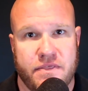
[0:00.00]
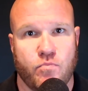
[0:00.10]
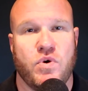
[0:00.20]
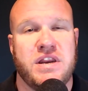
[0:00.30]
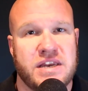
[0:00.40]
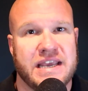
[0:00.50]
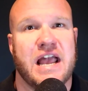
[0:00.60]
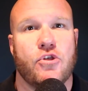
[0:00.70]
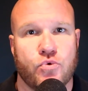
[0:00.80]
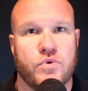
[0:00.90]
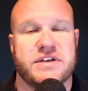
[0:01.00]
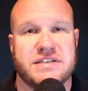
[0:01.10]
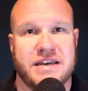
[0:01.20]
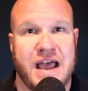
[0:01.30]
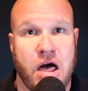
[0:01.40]
And we need to get
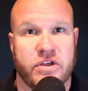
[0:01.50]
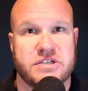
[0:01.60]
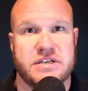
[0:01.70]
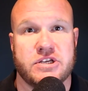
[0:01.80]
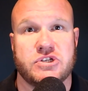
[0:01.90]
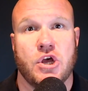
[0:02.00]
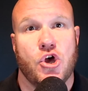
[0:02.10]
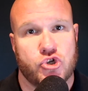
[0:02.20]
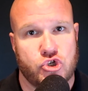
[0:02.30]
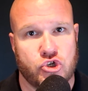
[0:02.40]
through this analysis